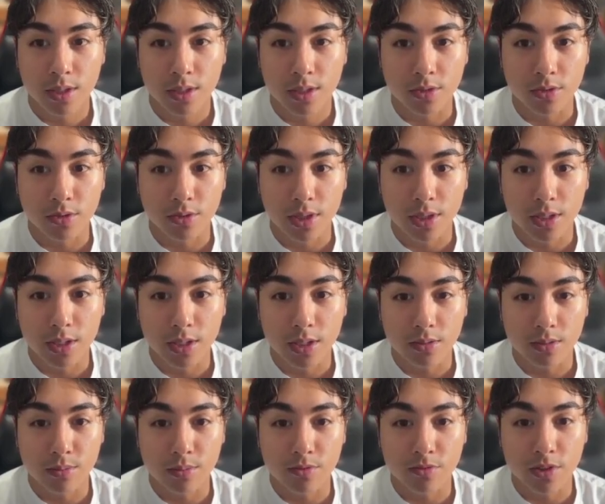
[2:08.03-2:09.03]
So again, it
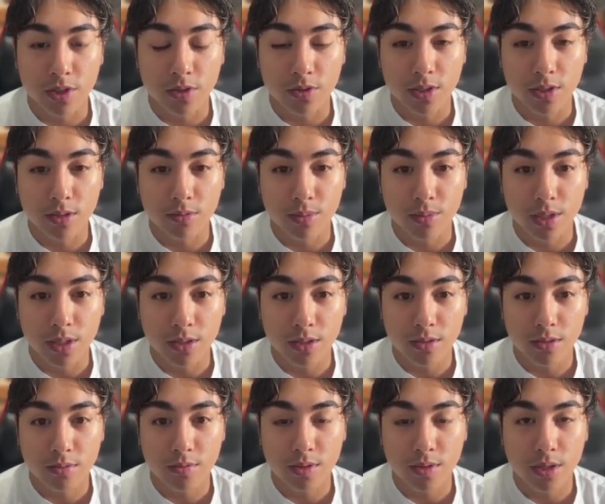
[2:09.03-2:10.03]
can be very
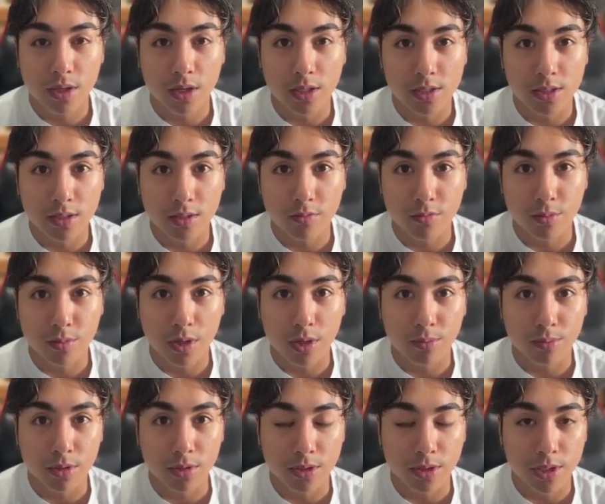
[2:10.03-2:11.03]
competitive and costly for
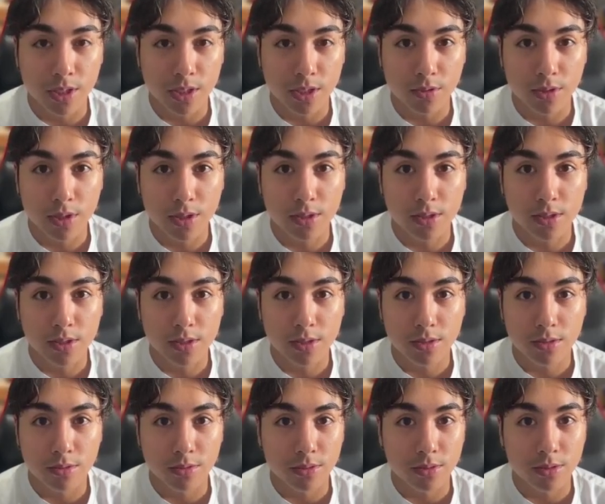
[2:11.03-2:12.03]
popular
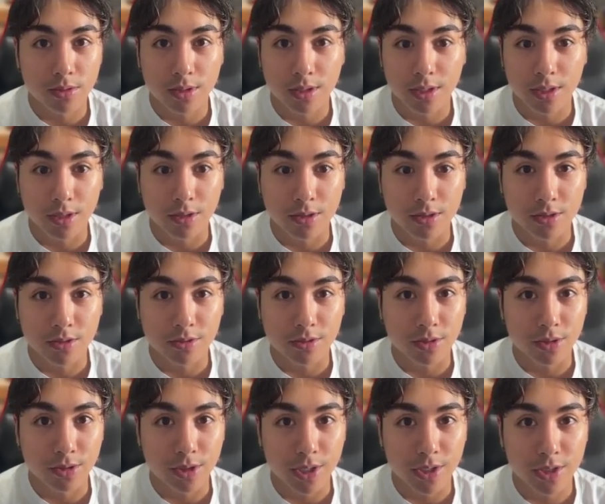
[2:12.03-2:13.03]
keywords, and also
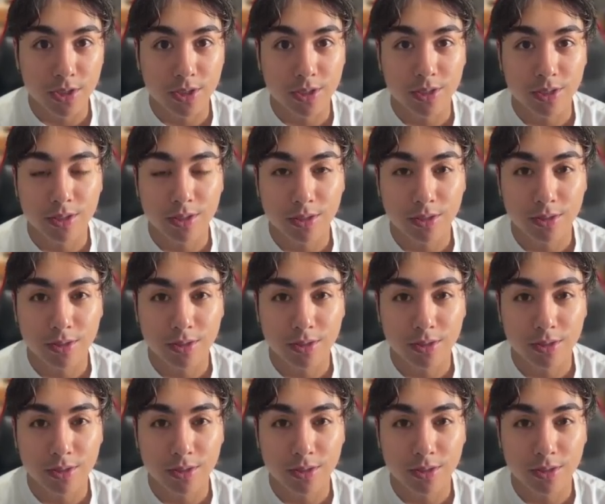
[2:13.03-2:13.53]
location.